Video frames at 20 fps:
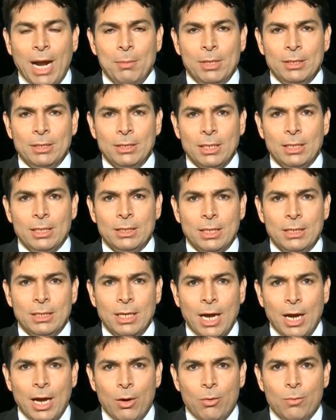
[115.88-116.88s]
Prime Minister
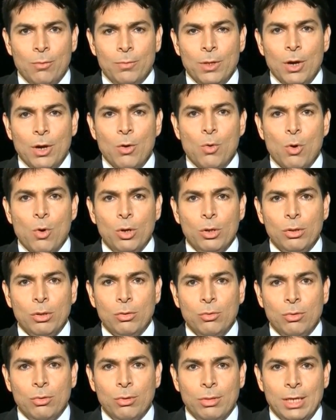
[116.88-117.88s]
Netanyahu wants
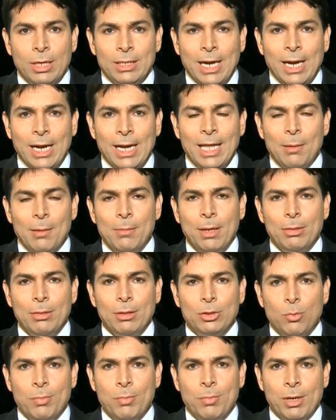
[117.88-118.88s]
to send a clear
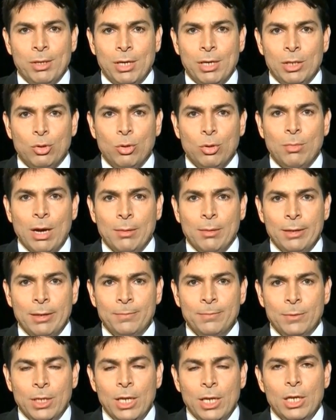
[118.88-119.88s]
message to President
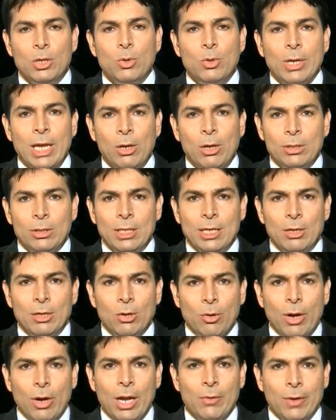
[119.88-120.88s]
Obama. You cannot
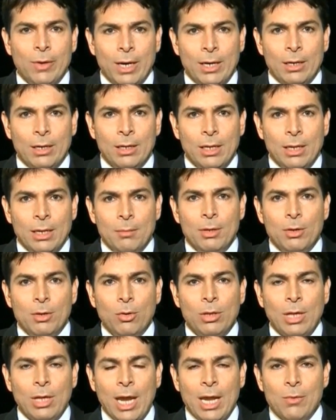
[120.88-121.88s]
ignore Iran,
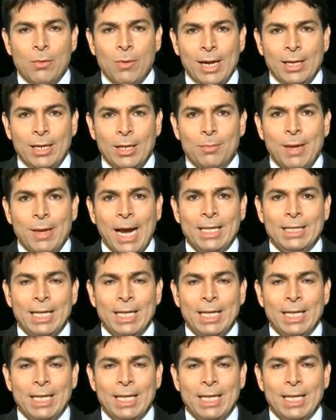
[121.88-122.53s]
because Iran is